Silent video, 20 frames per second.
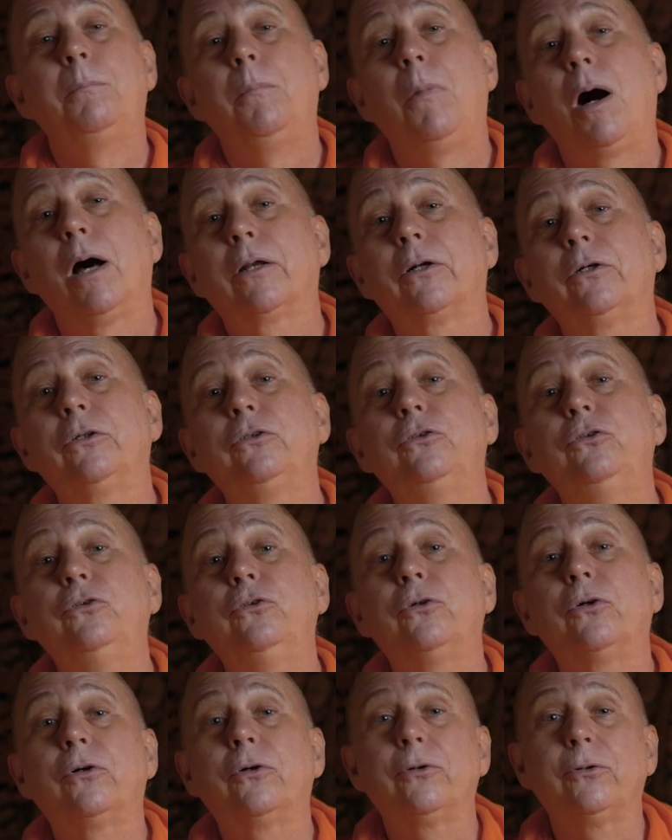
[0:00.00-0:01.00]
Modern
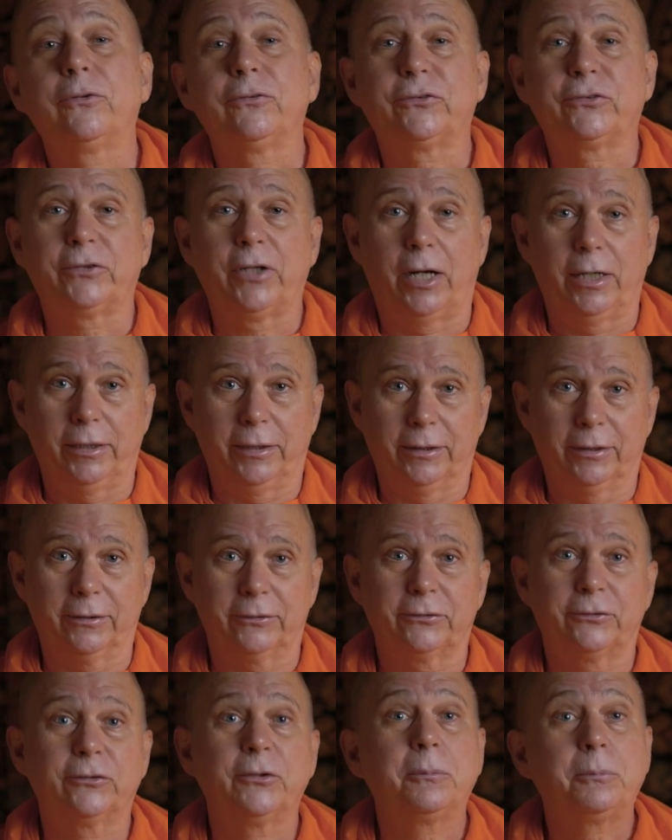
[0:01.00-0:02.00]
neuroscience
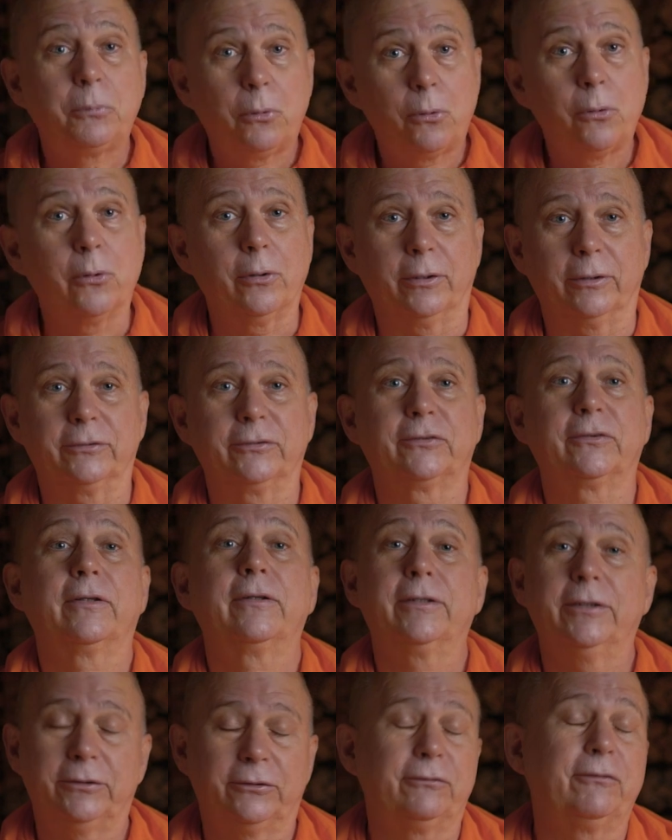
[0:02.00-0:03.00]
supports
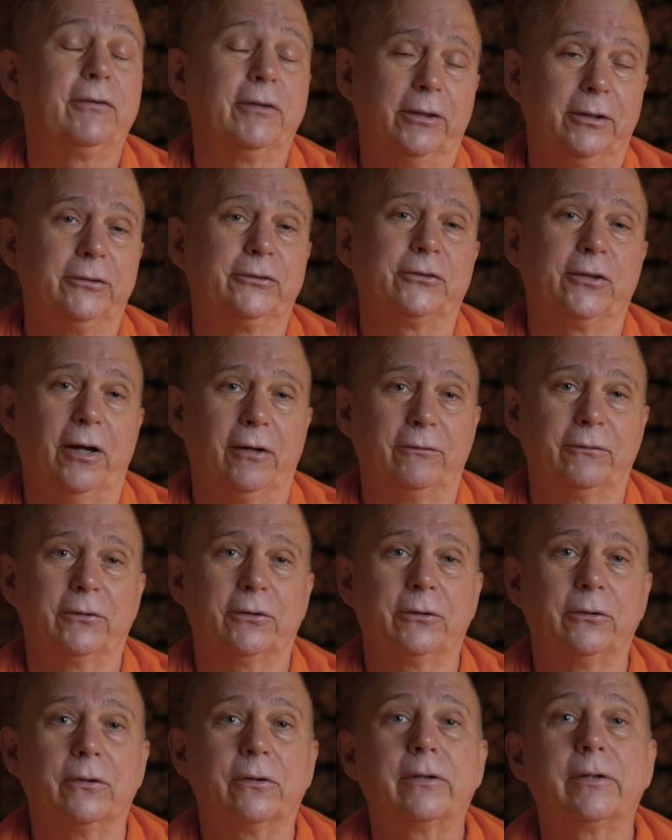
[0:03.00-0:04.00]
this
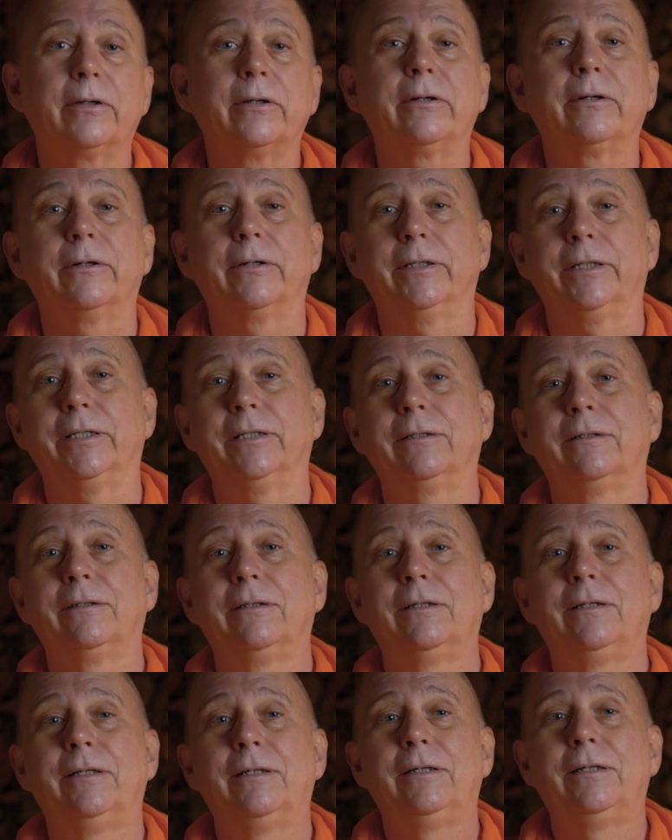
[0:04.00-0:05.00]
philosophical theory
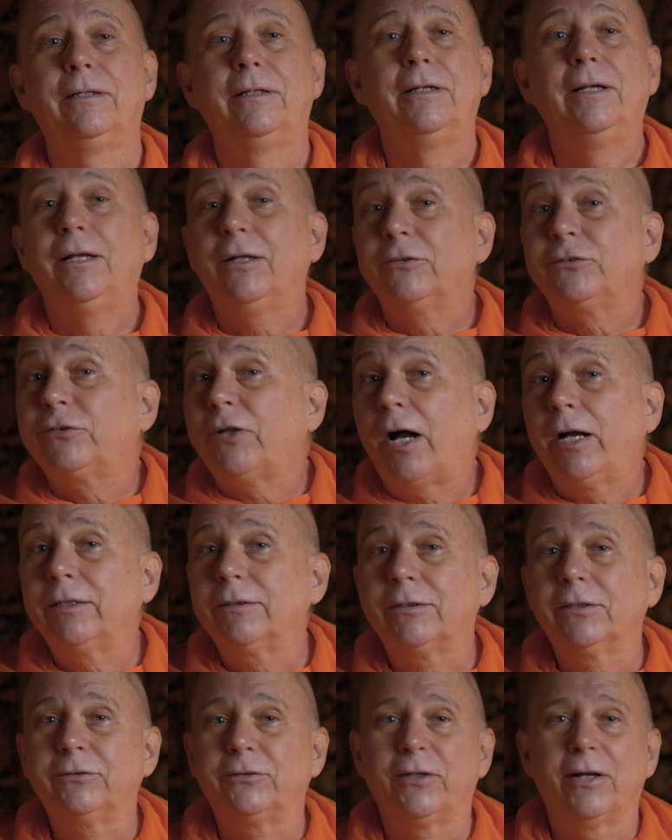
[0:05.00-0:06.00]

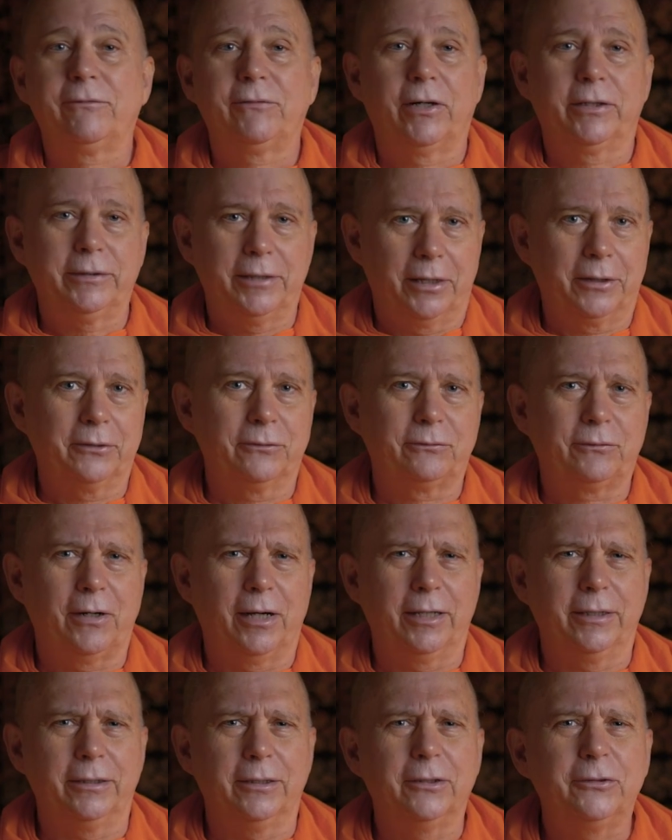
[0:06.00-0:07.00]
scientists have
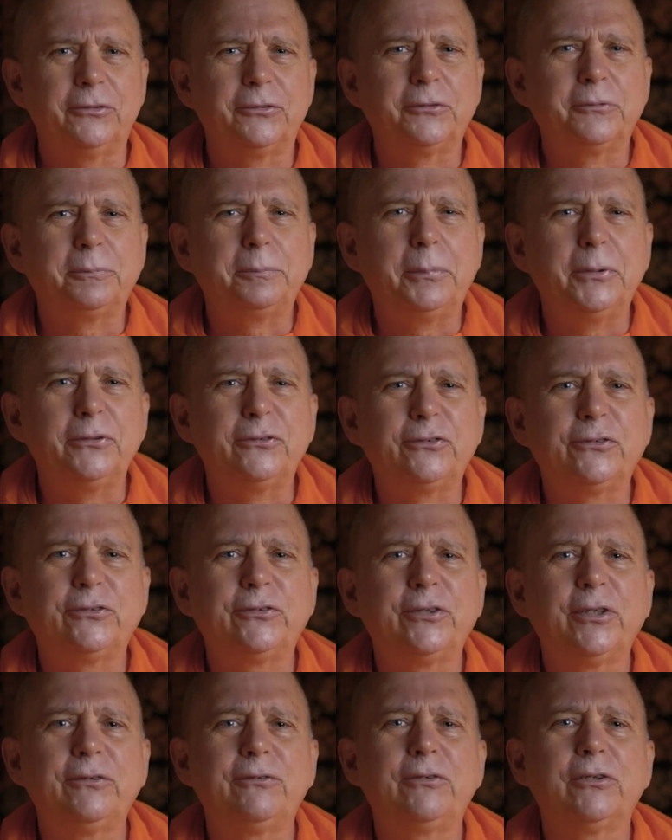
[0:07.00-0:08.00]
identified
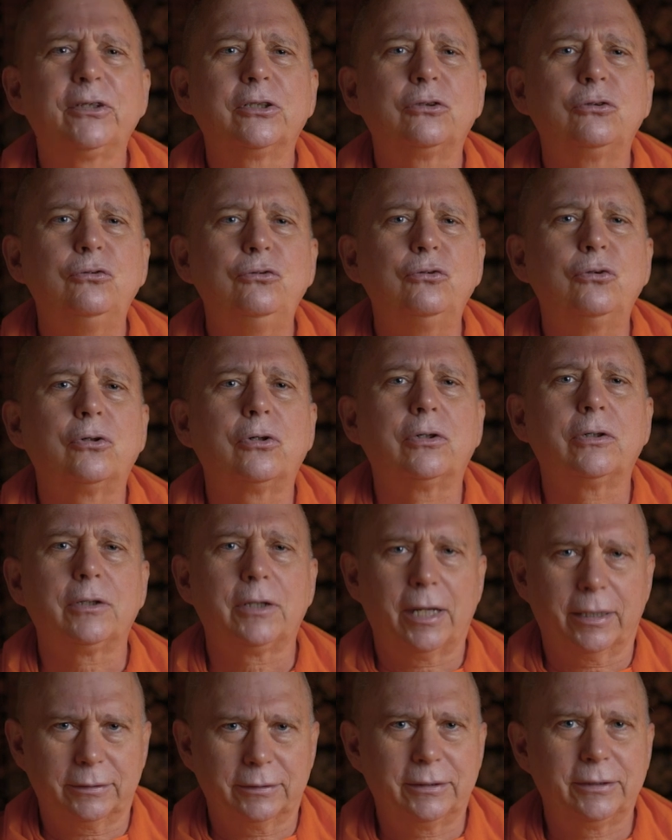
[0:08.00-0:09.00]
specific
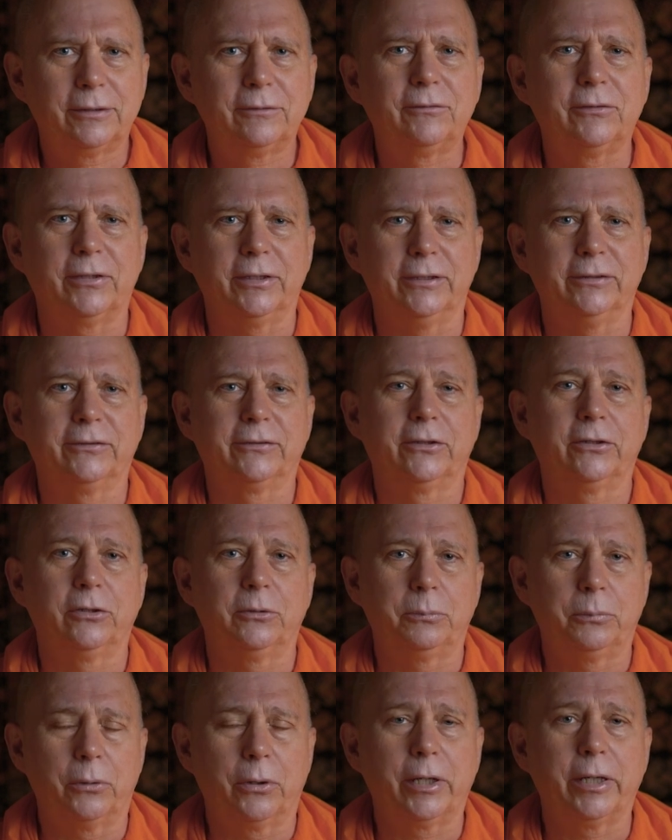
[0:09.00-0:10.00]
neural activities in
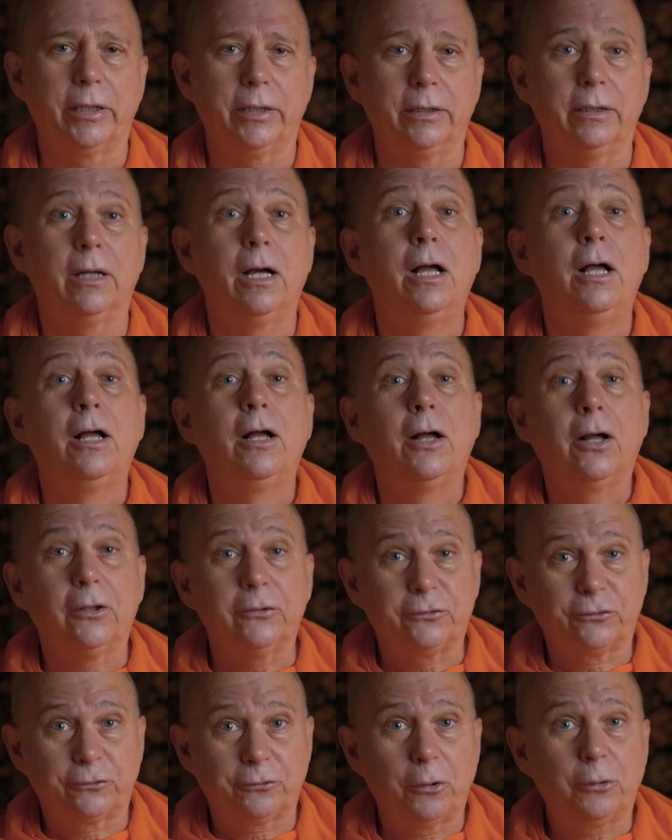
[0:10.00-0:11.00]
the brain
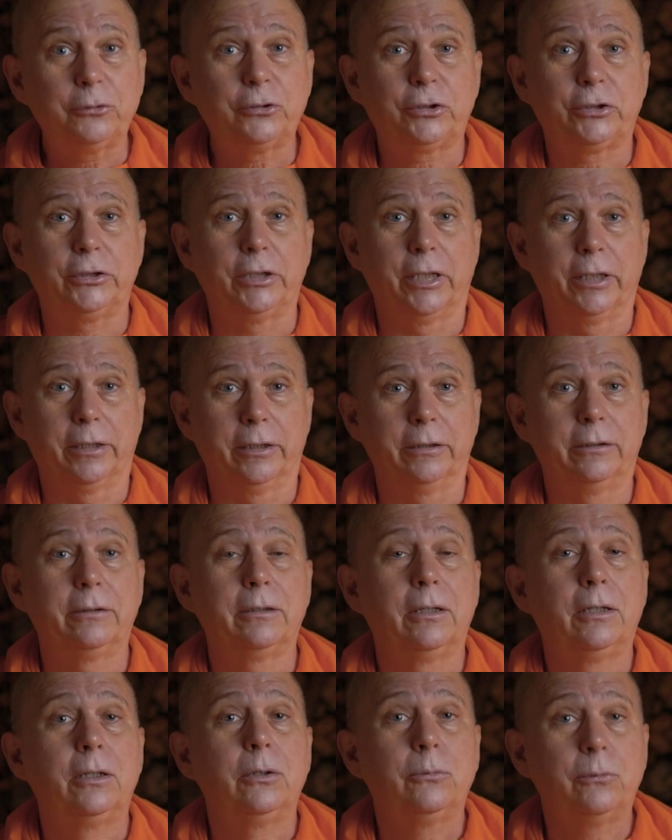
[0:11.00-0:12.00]
associated
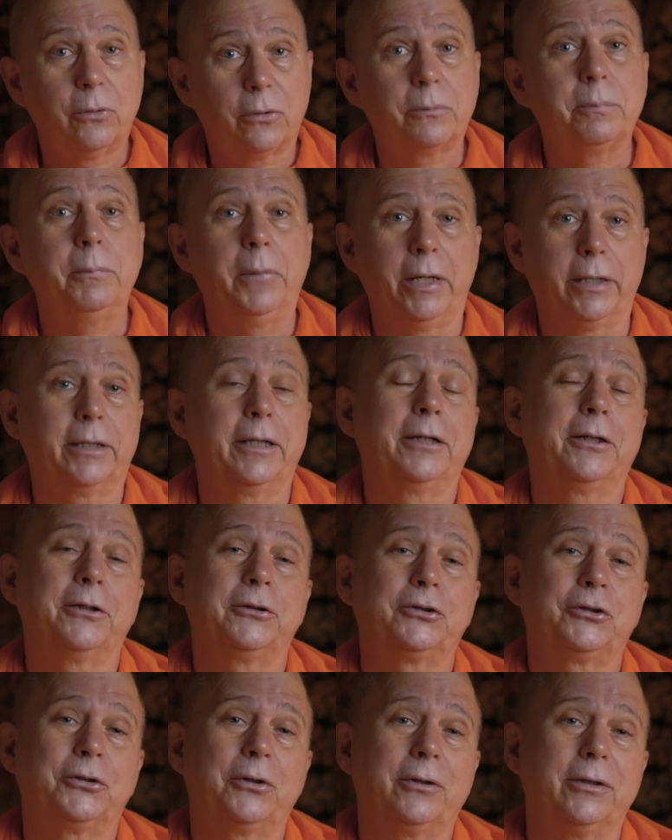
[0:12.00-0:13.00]
with making a
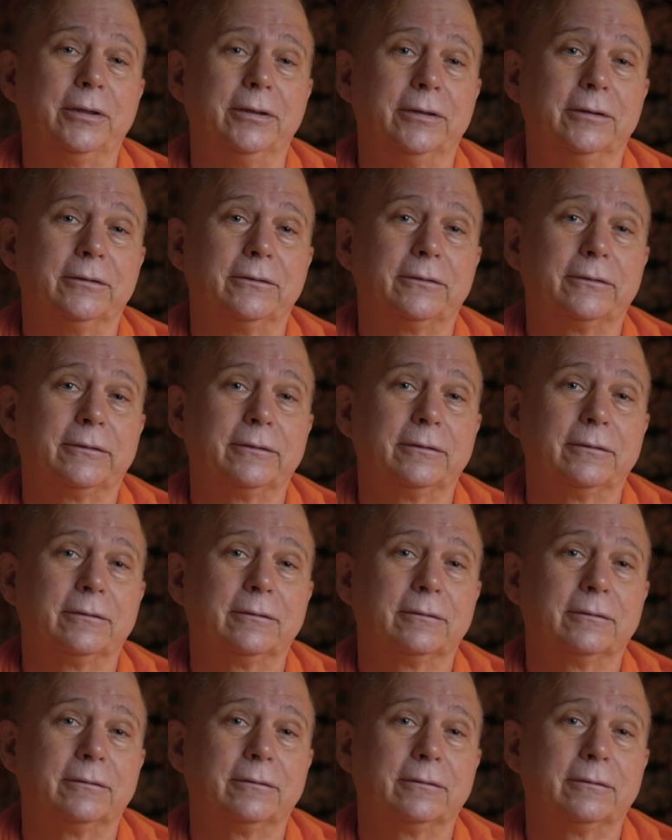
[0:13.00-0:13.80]
choice.